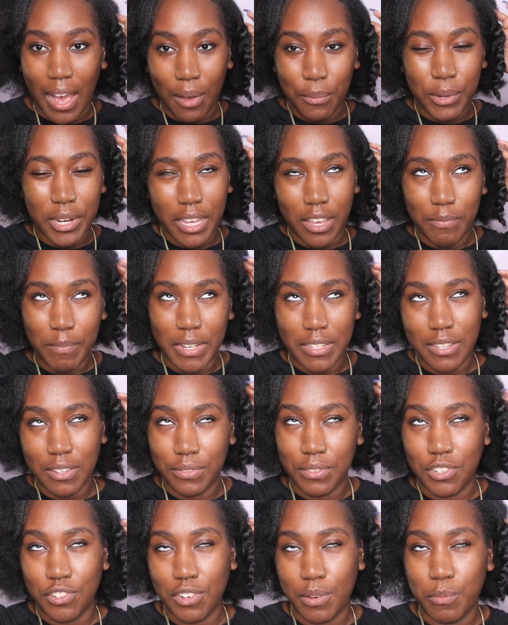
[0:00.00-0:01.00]
I want to give
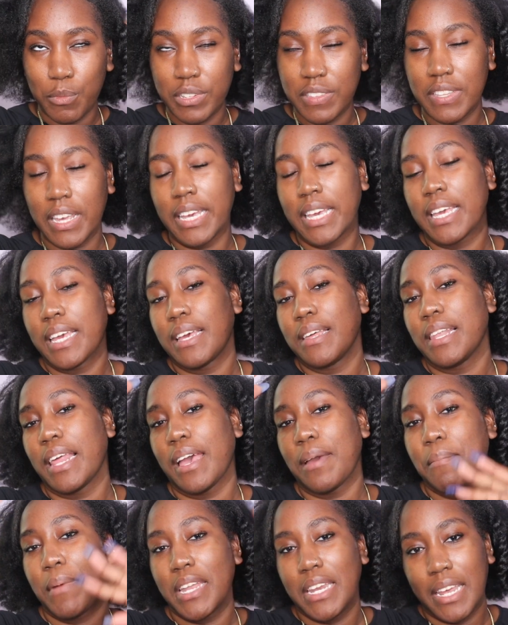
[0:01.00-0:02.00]
myself a trim once I get
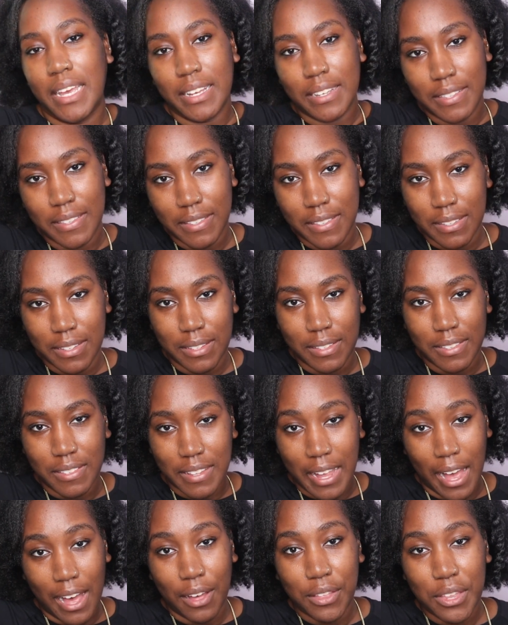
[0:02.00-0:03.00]
like my next
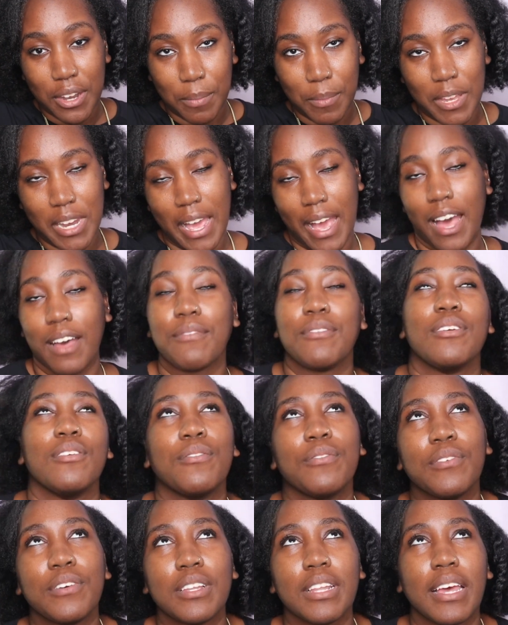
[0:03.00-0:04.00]
style that I'm gonna have in
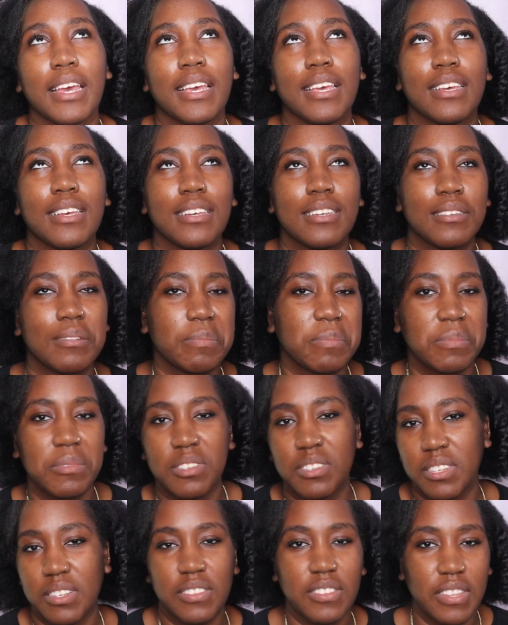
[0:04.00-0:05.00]
for like
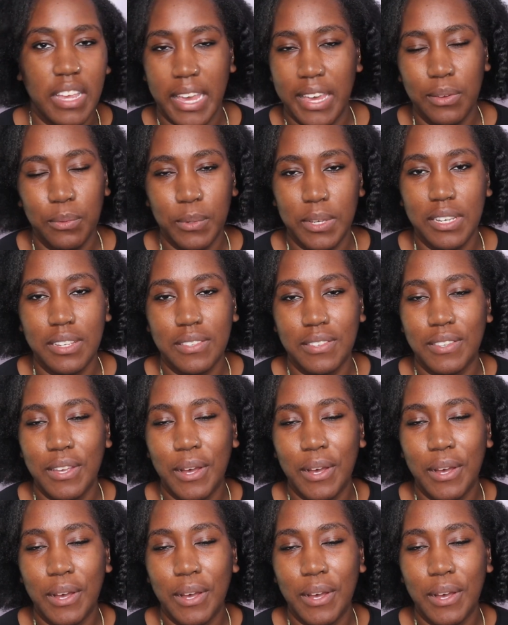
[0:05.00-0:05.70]
6 to 8 weeks.